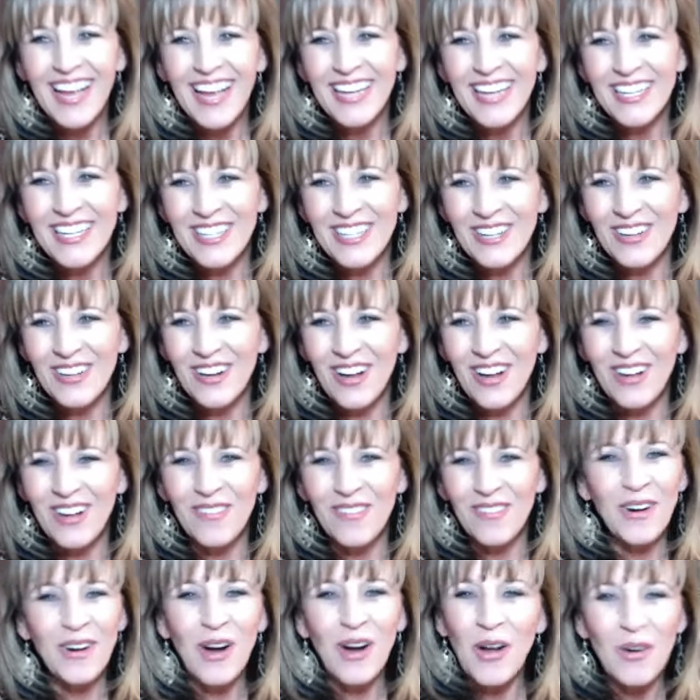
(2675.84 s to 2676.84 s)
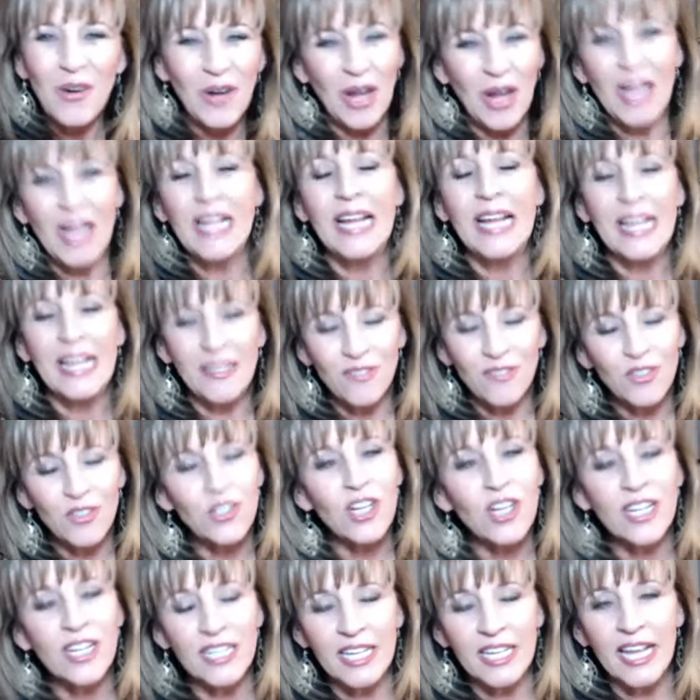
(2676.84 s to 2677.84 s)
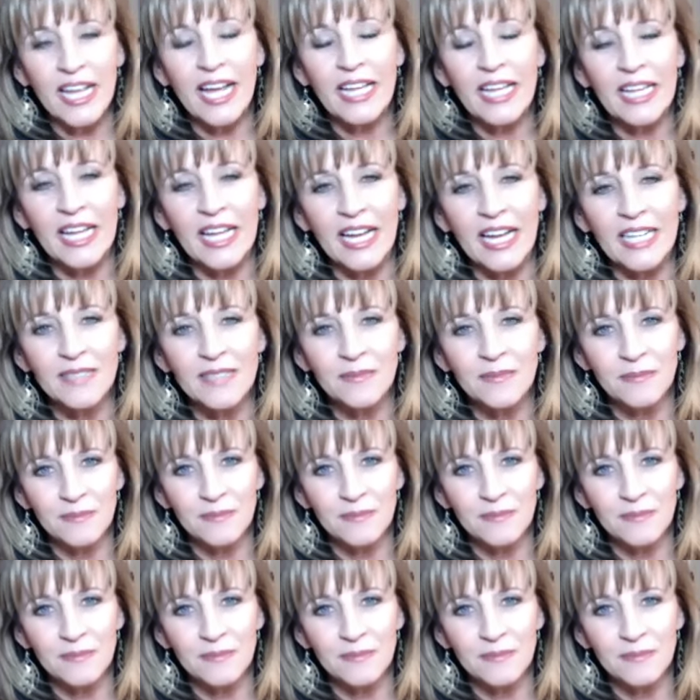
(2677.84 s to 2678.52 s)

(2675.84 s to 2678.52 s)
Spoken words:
You know, we're all, if you're not in a Cadillac,